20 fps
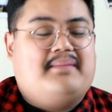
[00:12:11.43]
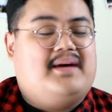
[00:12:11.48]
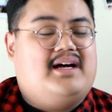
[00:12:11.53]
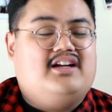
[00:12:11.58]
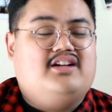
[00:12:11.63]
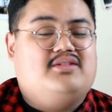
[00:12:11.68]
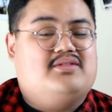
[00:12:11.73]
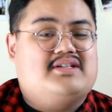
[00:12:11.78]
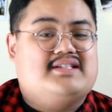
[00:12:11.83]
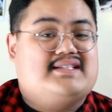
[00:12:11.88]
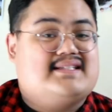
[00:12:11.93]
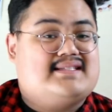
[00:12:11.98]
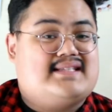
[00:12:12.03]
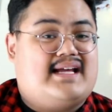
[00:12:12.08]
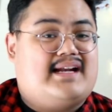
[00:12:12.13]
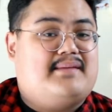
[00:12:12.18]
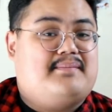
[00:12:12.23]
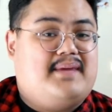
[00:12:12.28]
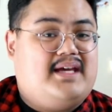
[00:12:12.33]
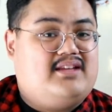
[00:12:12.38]
amount of noises
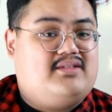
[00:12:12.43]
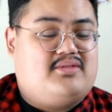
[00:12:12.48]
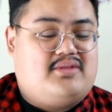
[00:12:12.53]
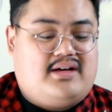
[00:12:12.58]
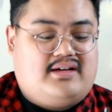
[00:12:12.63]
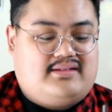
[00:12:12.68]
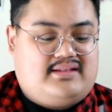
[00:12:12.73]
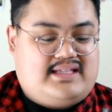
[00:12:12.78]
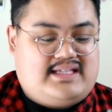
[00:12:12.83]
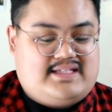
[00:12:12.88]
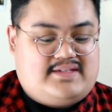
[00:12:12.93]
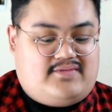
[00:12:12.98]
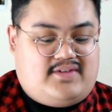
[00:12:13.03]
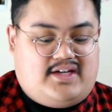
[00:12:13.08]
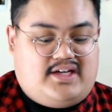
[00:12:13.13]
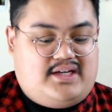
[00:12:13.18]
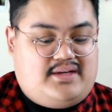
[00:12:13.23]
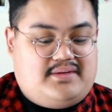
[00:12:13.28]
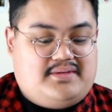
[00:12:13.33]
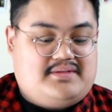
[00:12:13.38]
that I make throughout these
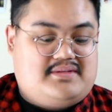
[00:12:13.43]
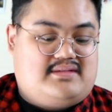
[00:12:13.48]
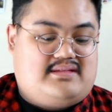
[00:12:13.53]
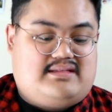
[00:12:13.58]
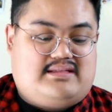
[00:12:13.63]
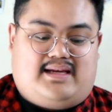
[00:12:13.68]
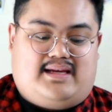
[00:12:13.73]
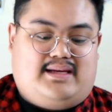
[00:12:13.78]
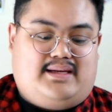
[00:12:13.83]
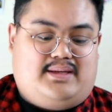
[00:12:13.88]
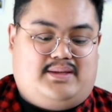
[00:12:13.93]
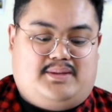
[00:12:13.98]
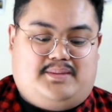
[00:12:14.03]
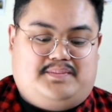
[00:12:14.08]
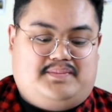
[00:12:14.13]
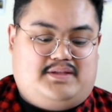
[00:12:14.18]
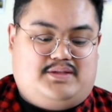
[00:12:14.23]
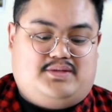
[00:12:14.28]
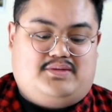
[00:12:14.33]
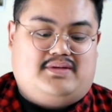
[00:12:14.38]
videos, I
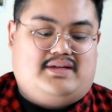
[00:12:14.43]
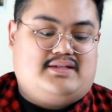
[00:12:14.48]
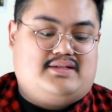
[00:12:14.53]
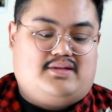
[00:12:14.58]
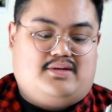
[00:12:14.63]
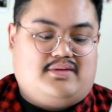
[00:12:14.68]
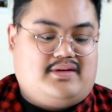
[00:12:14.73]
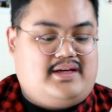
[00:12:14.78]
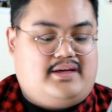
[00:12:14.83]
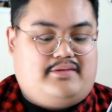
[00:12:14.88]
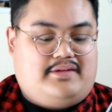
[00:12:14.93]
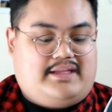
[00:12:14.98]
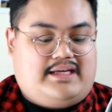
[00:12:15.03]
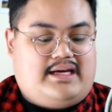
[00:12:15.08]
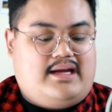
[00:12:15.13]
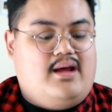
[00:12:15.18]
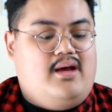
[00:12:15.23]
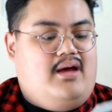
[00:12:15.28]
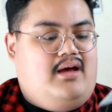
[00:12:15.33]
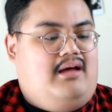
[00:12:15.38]
hope that you guys are okay with
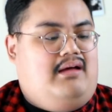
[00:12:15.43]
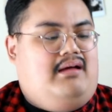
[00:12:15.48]
that.